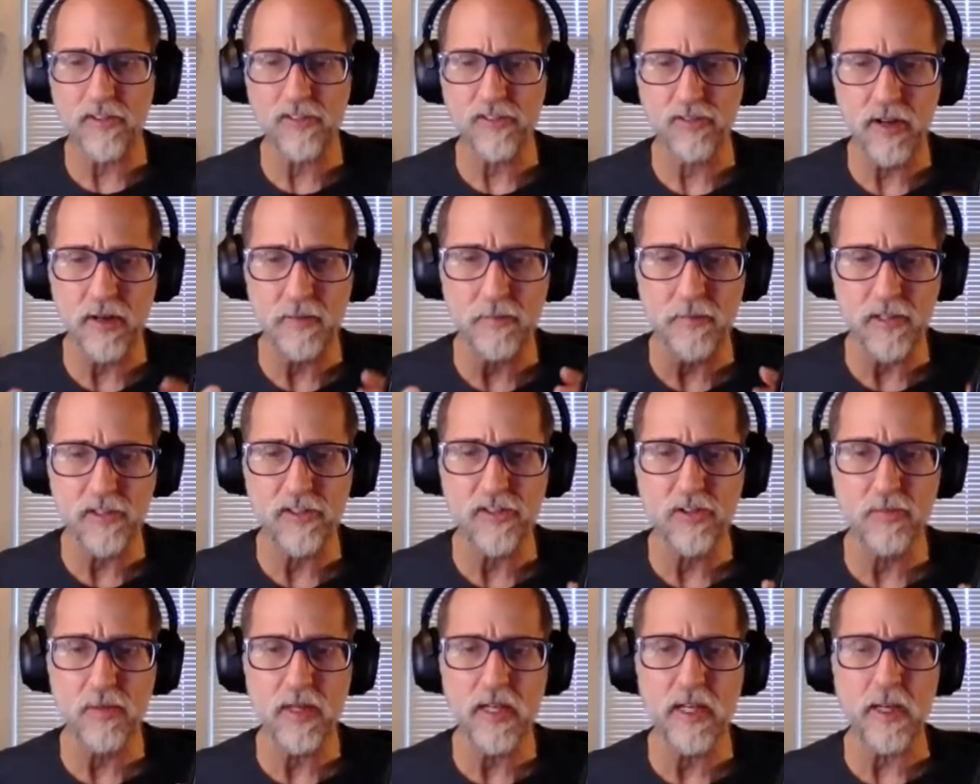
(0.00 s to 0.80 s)
this way, but
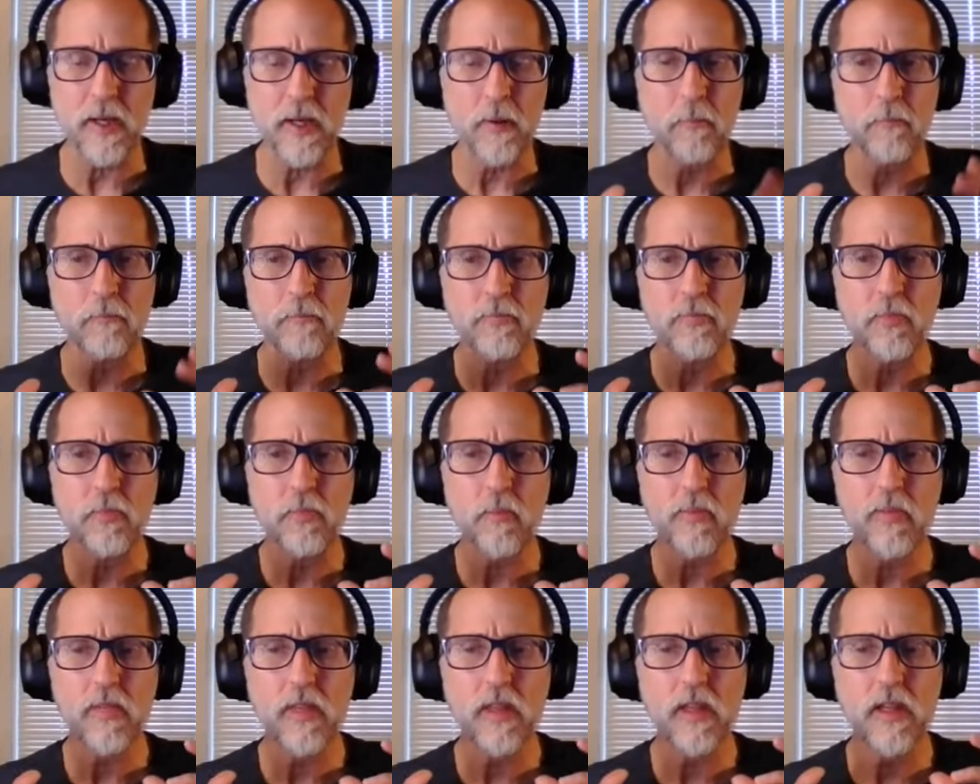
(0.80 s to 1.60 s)
to me,
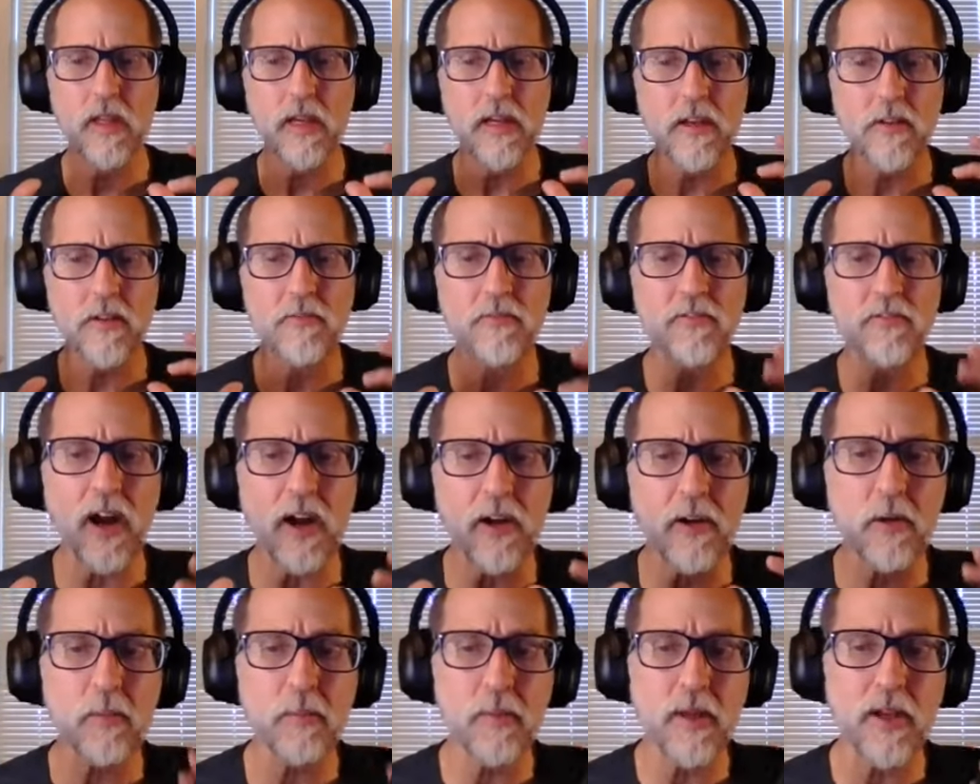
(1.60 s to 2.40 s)
an
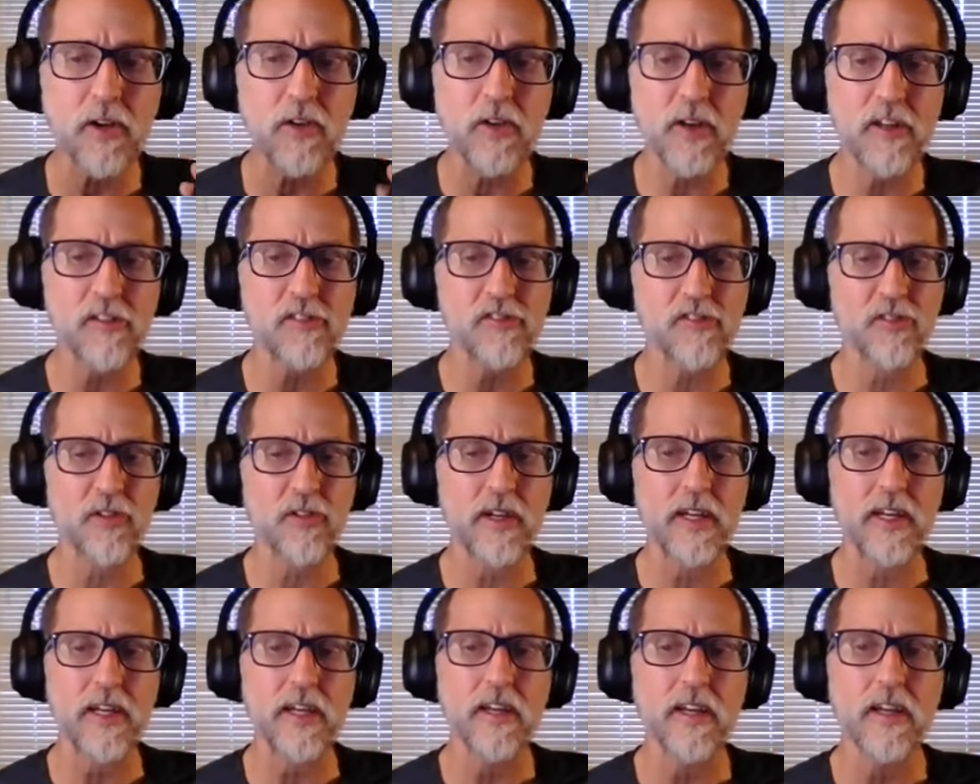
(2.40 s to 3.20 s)
environmental
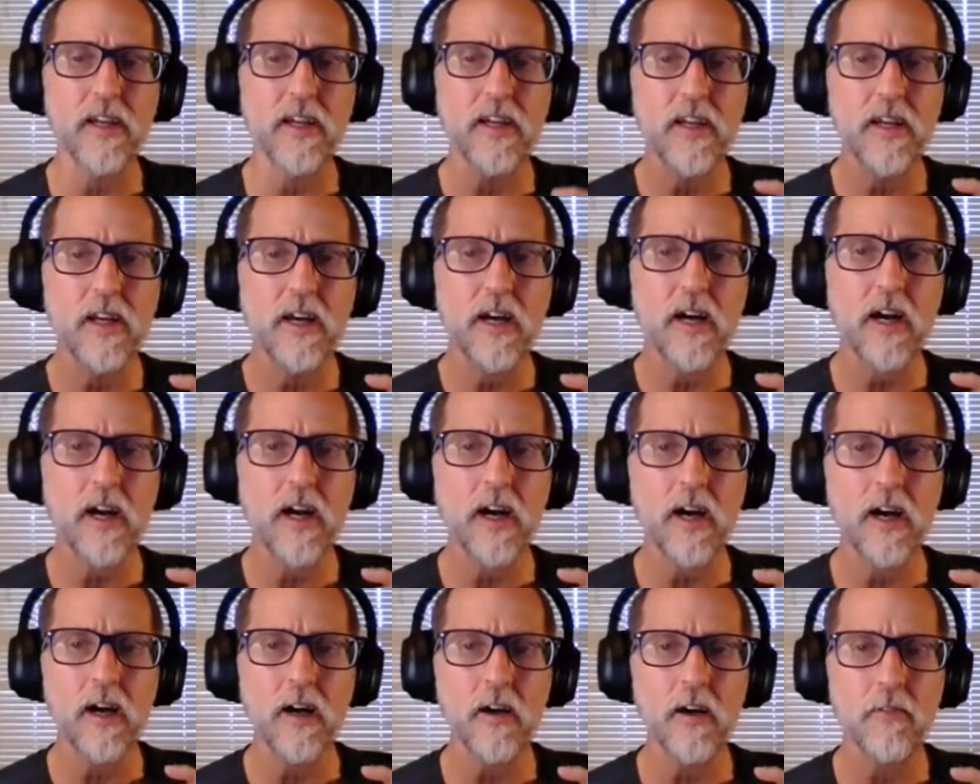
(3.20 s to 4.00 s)
history
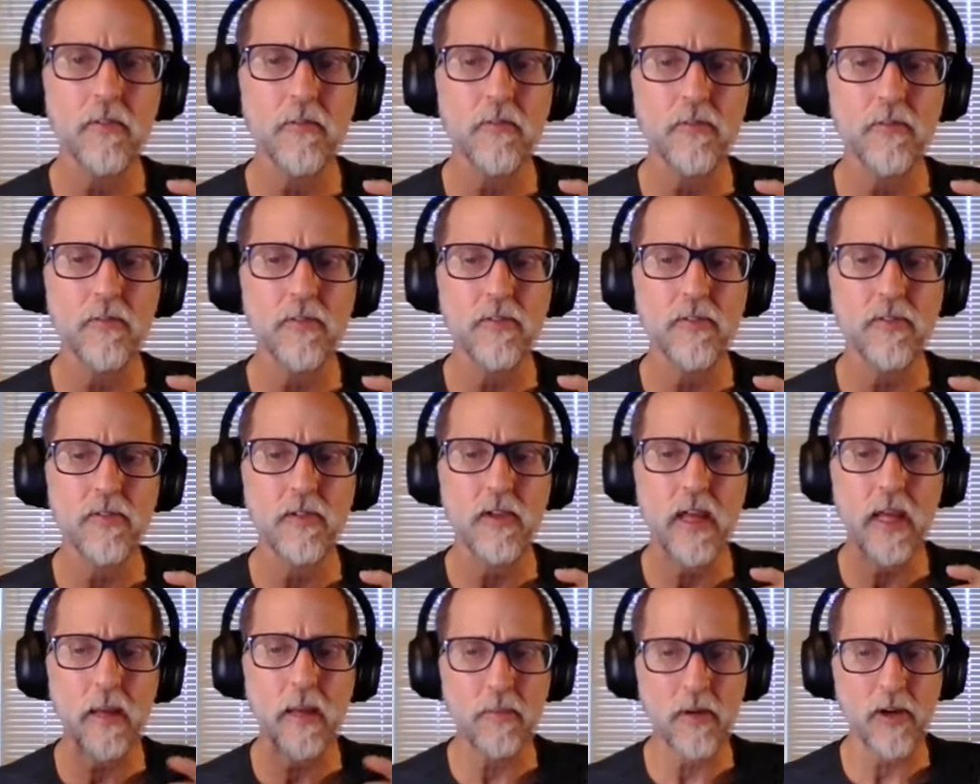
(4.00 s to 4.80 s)
of
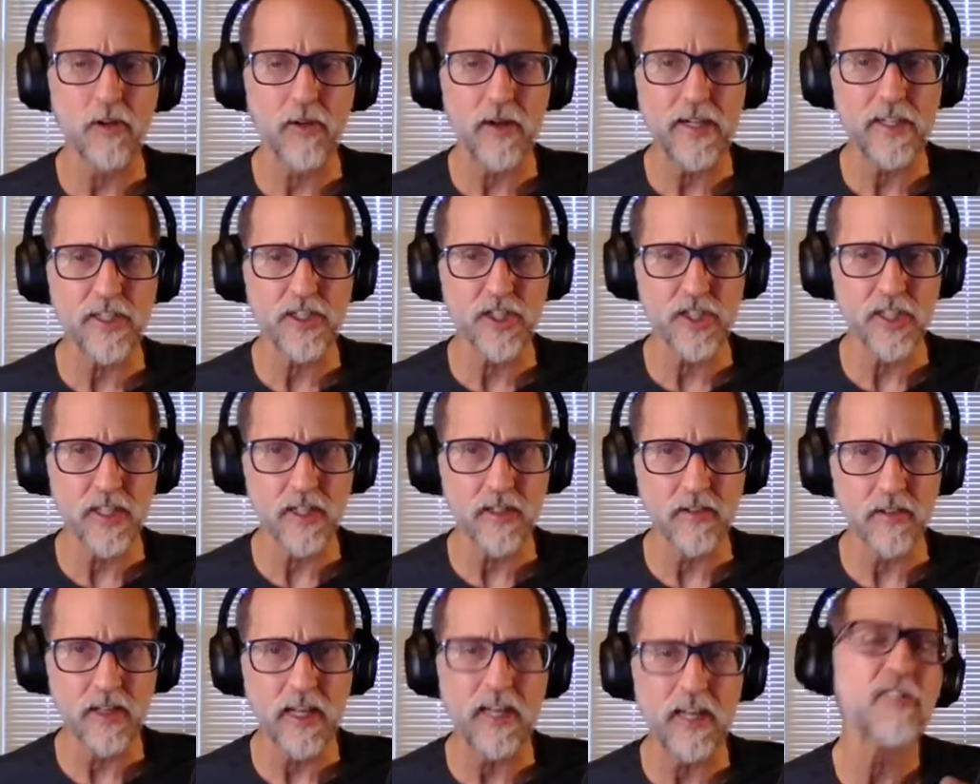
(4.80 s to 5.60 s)

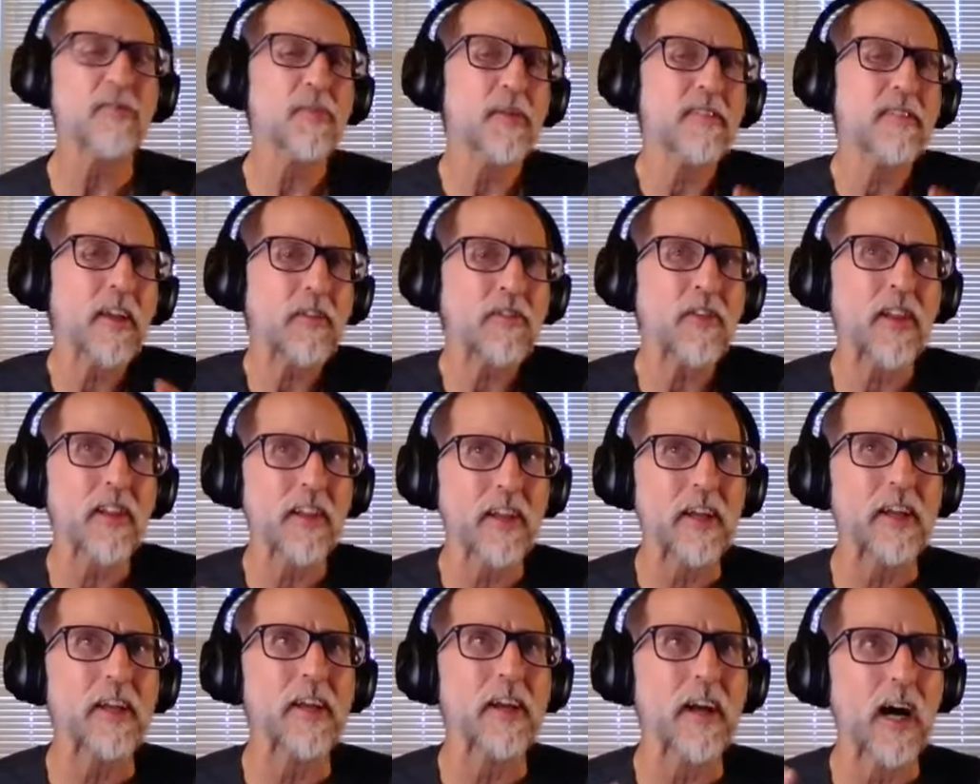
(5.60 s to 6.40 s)
immigration, and
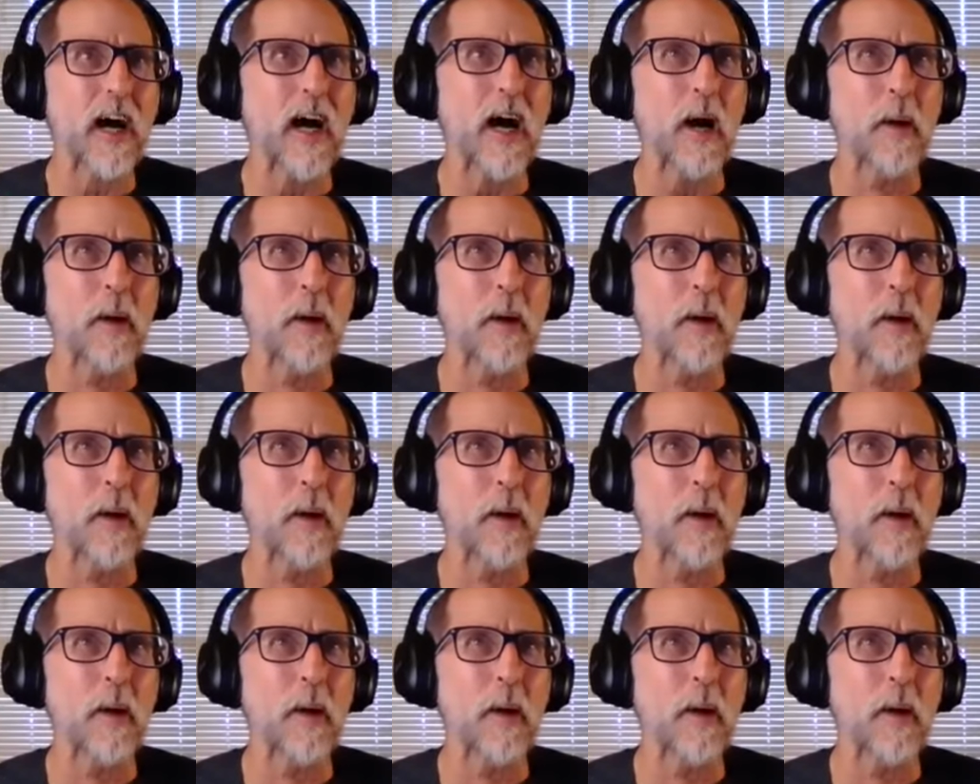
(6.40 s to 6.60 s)
specifically,